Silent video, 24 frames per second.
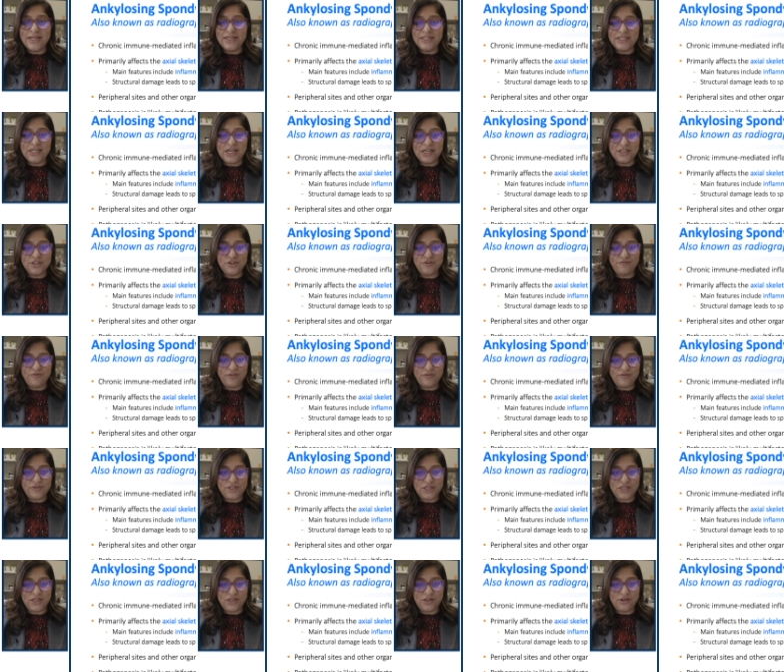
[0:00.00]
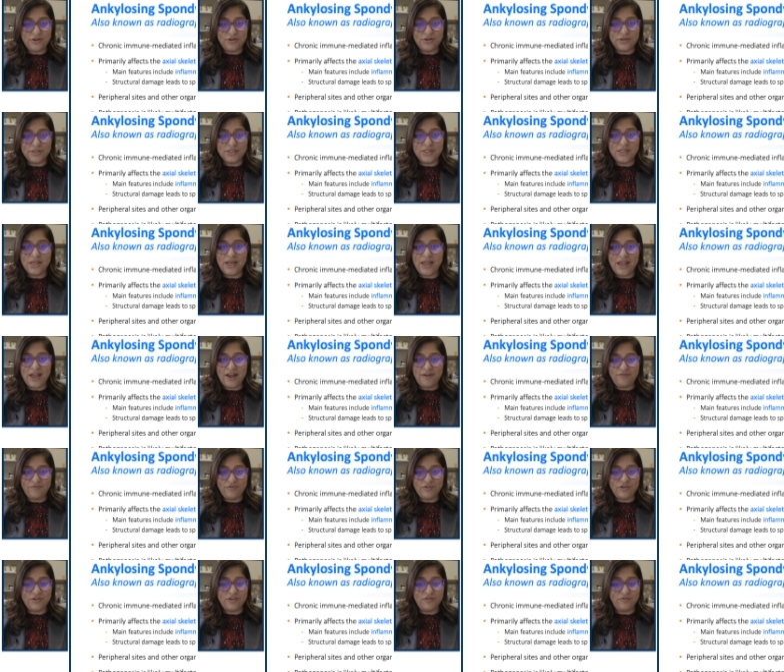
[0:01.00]
10 to 15 years
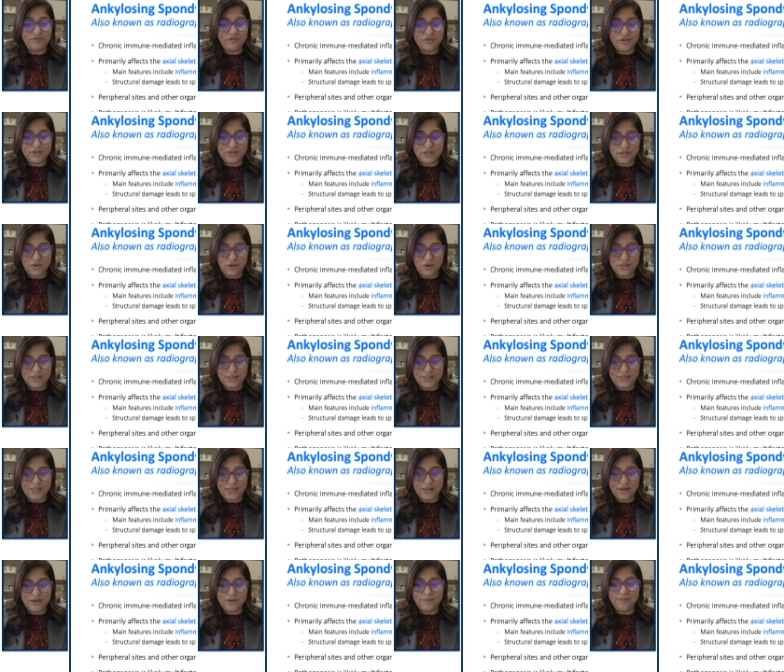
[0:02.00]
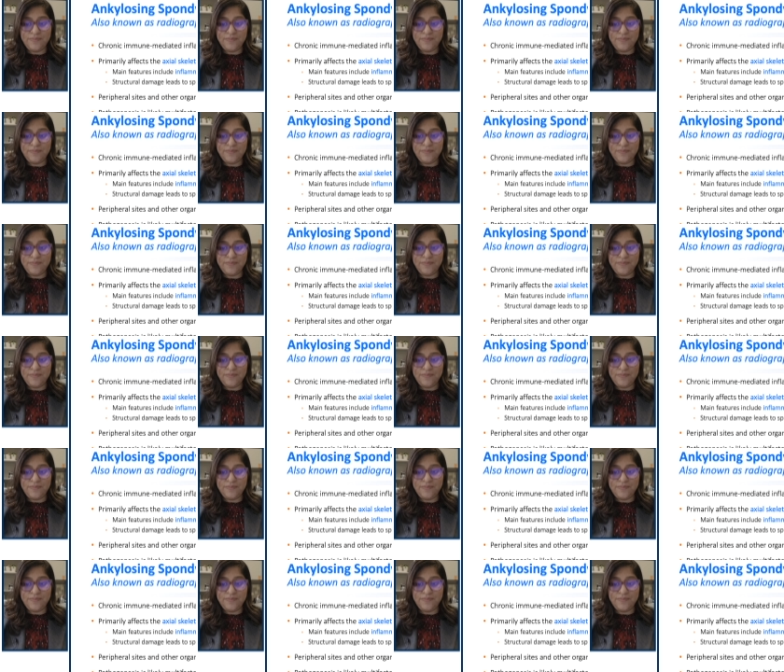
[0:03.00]
after the first onset.